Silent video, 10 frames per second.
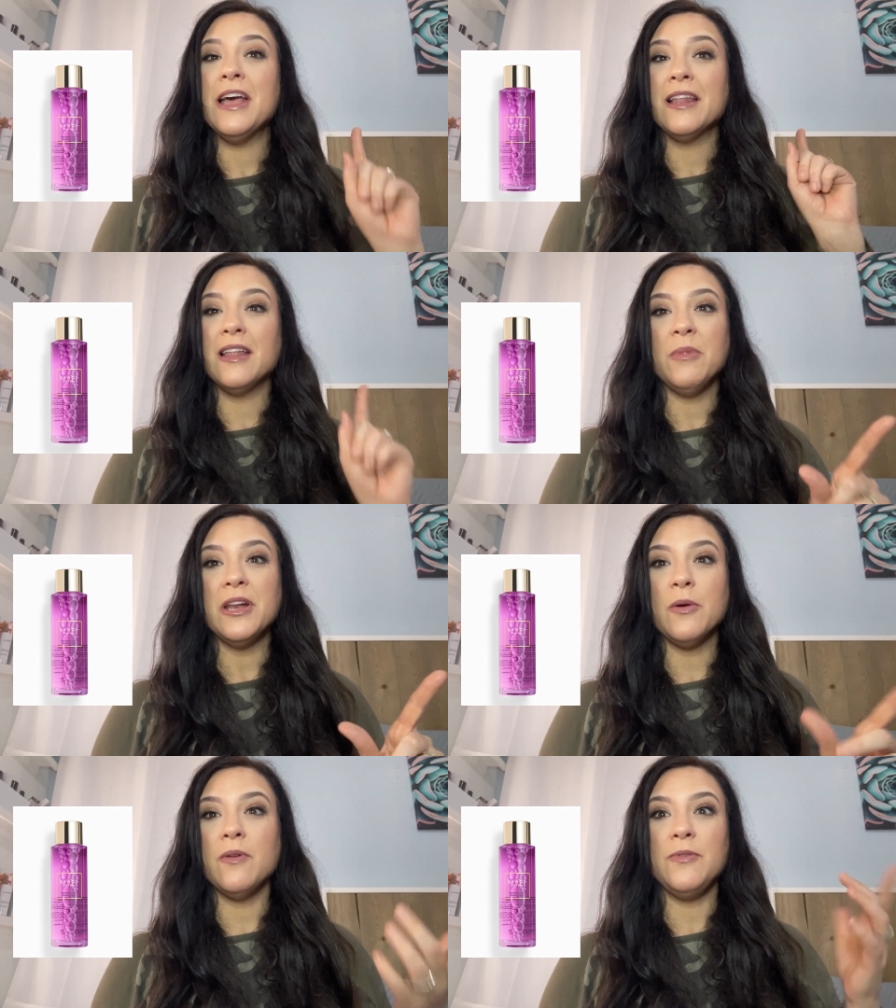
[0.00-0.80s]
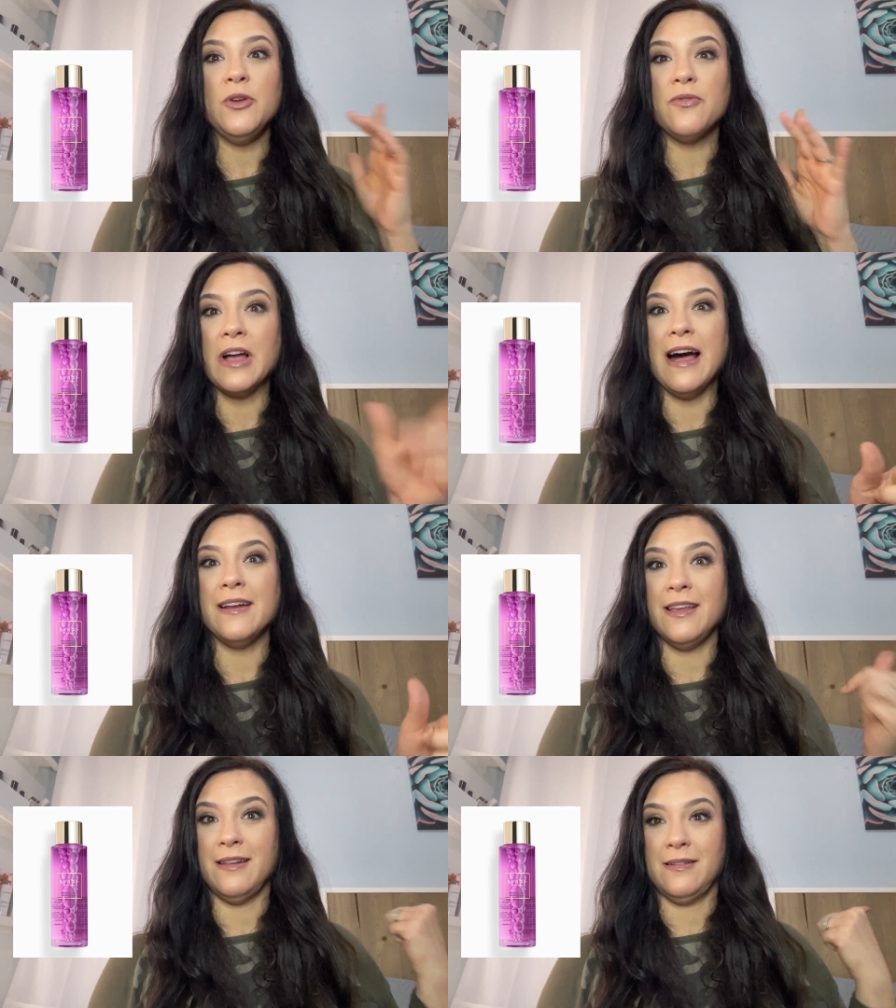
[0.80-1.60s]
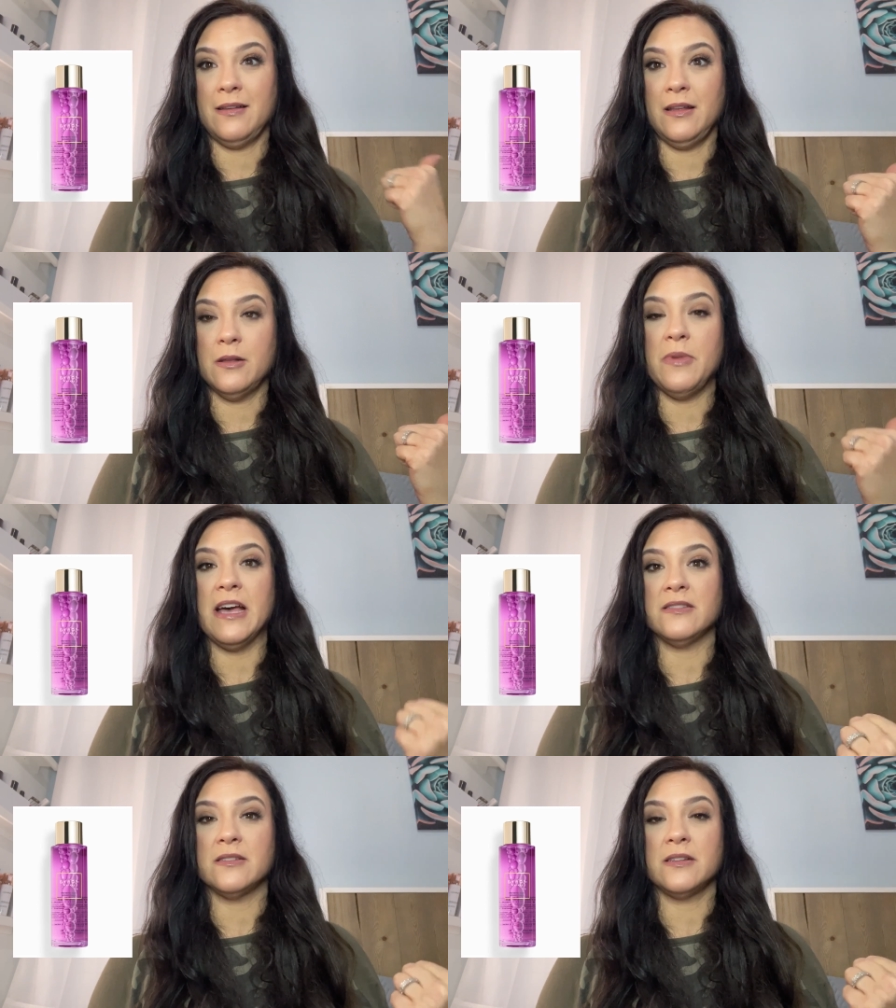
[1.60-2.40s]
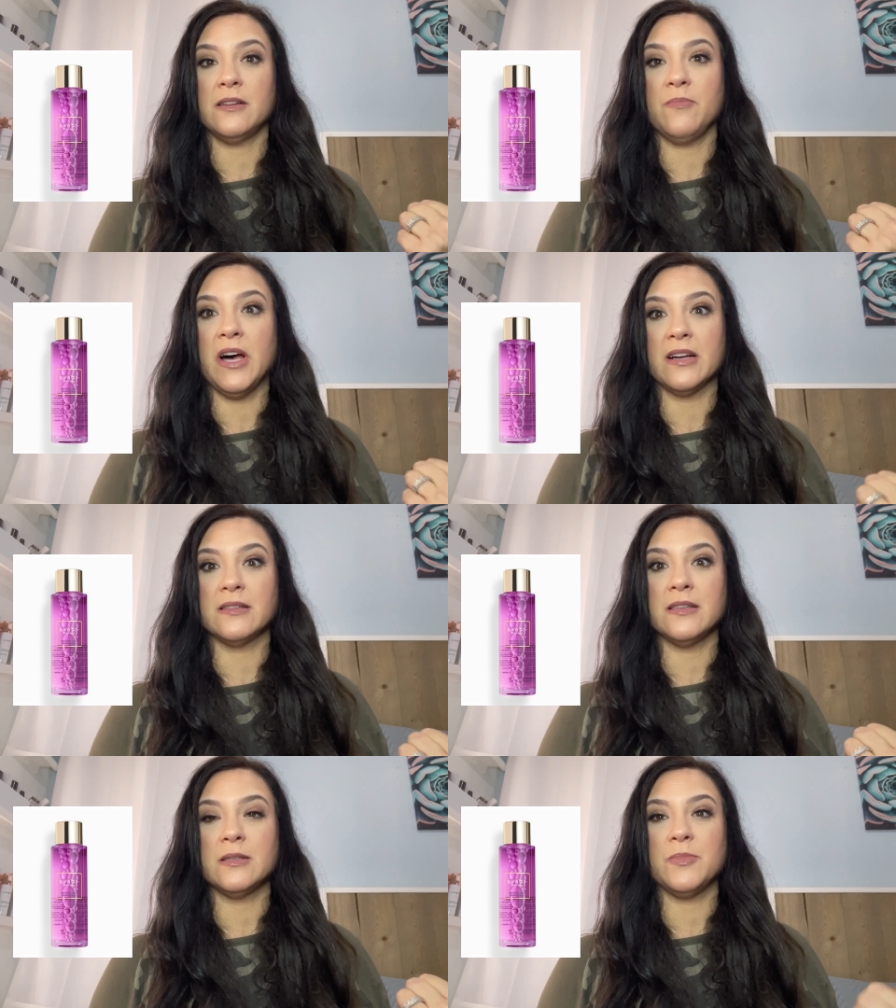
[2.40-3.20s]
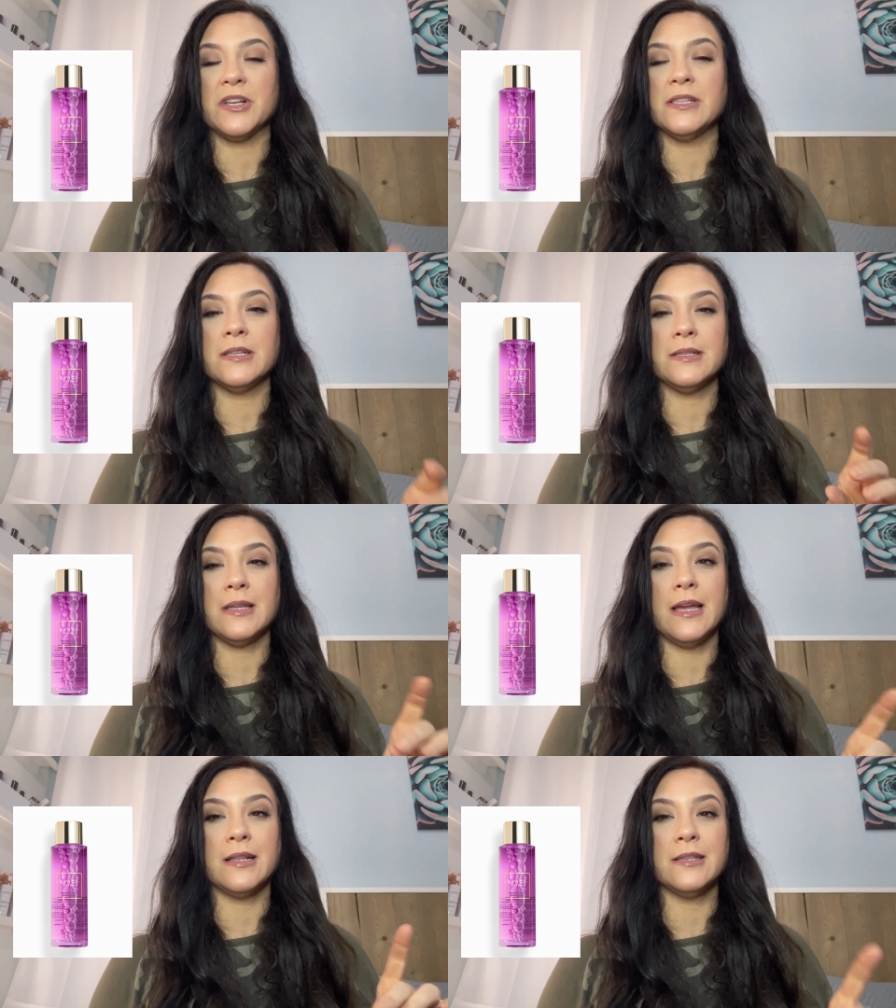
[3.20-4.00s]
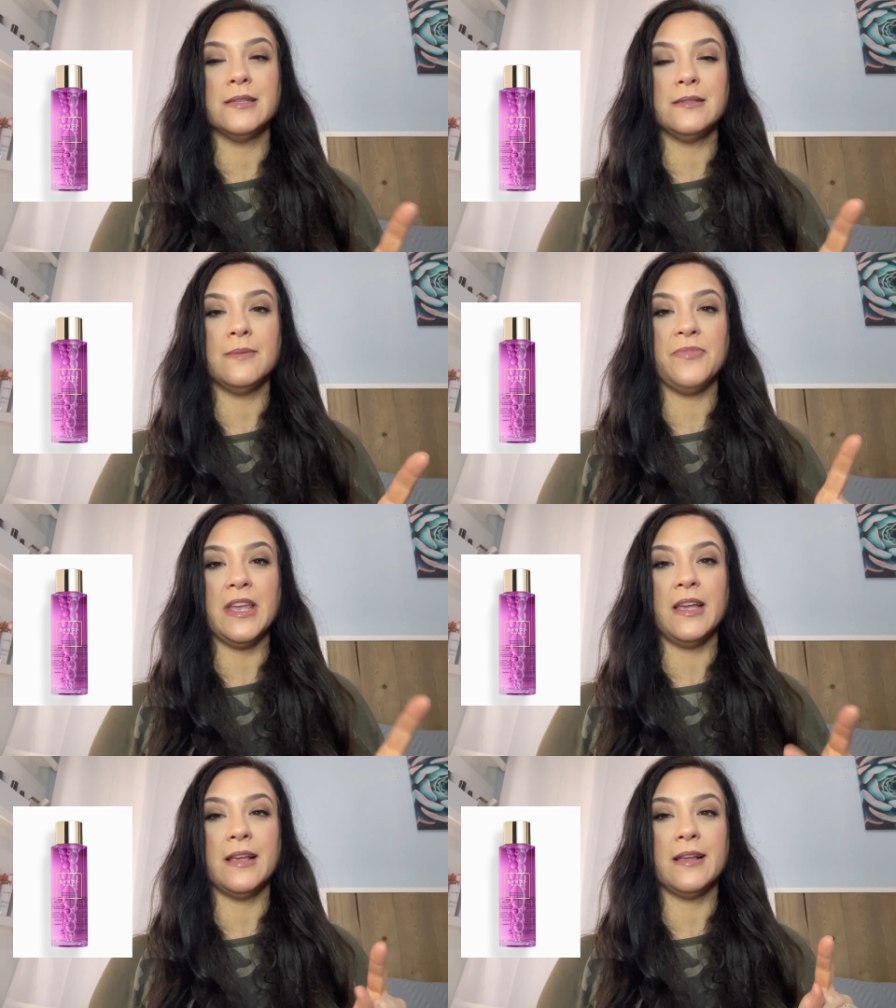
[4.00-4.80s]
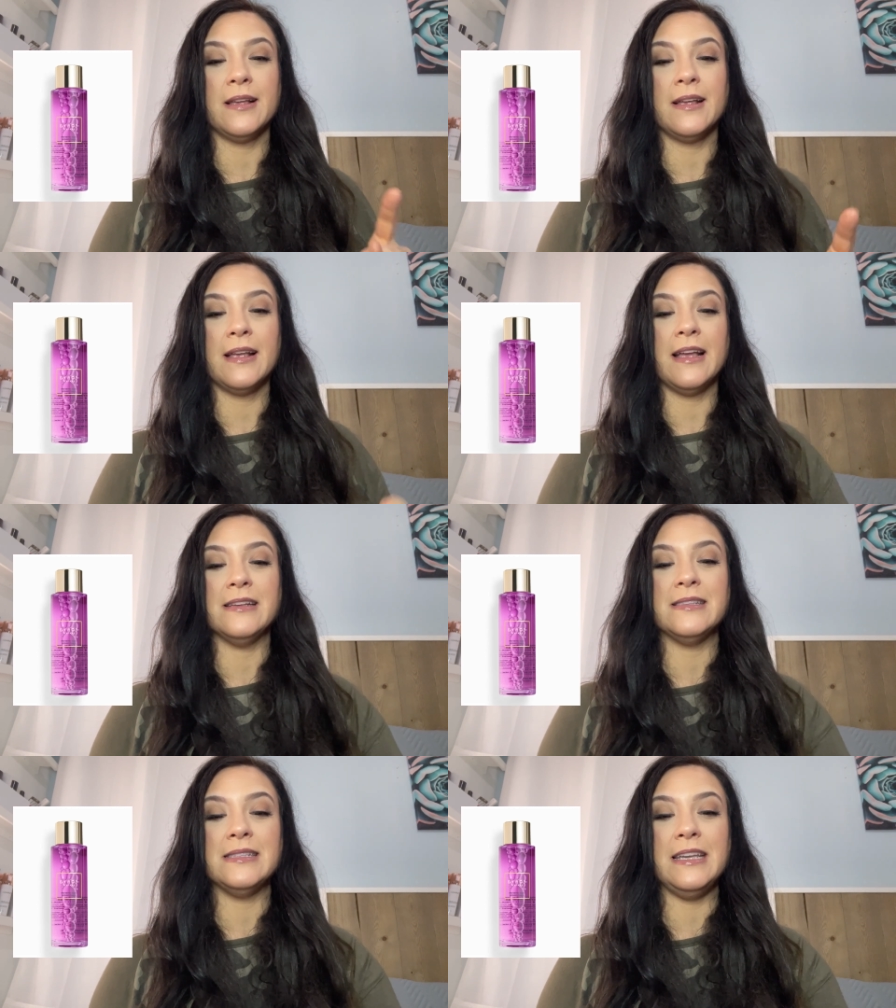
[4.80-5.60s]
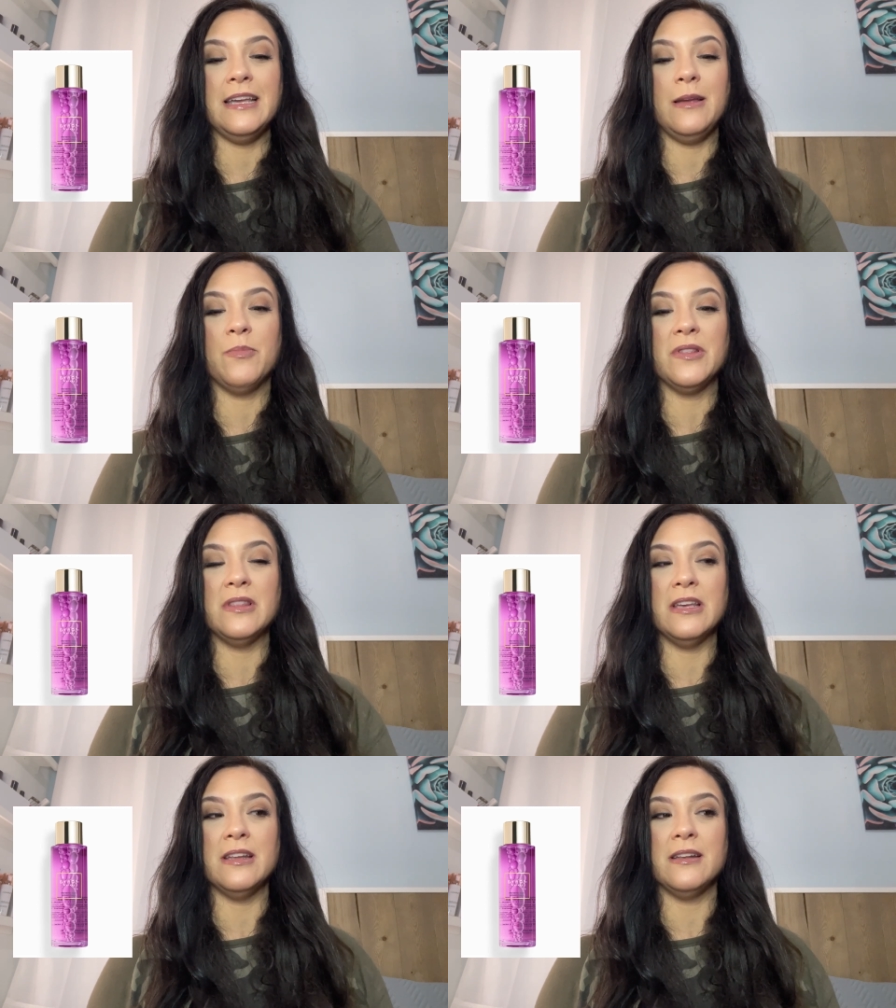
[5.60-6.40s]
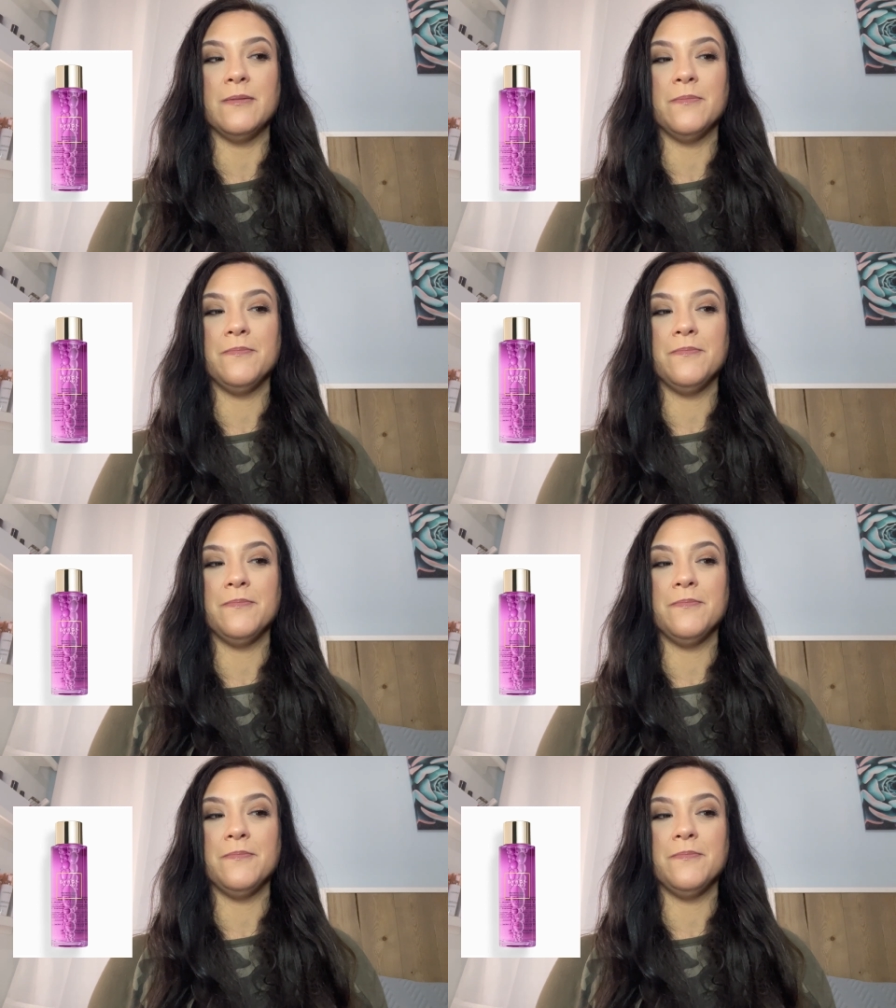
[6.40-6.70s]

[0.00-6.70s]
Let me know if you've gotten it in the past boxes because it's like, this is something I see, but then